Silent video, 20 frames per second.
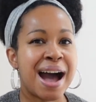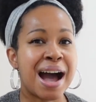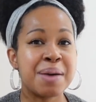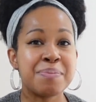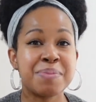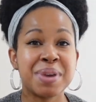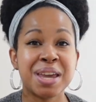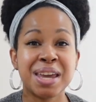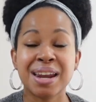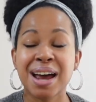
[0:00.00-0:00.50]
I
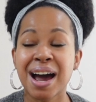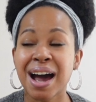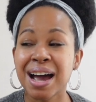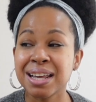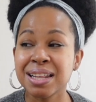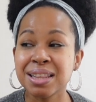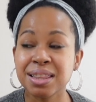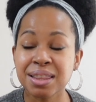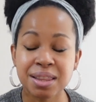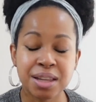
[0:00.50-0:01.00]
mean,
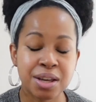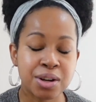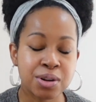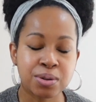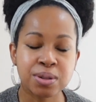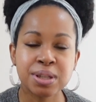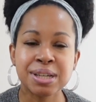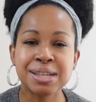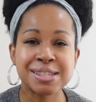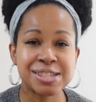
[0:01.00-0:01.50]
I
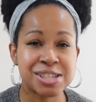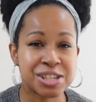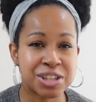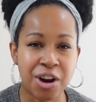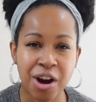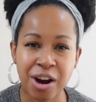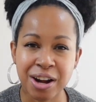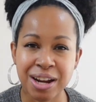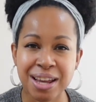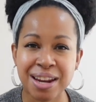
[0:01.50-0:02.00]
literally
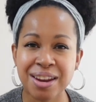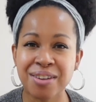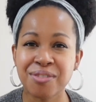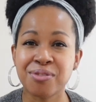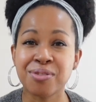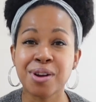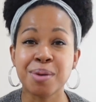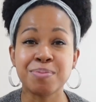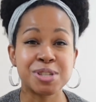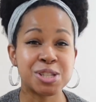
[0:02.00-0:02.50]
started
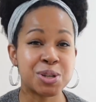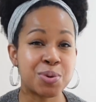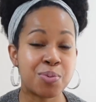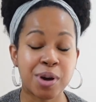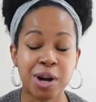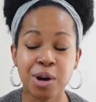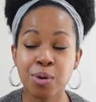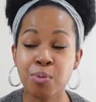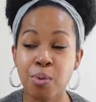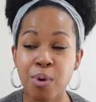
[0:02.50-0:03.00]
from
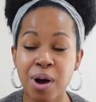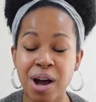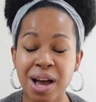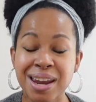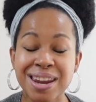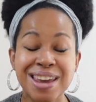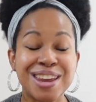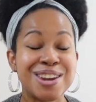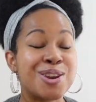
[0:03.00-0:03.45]
square one,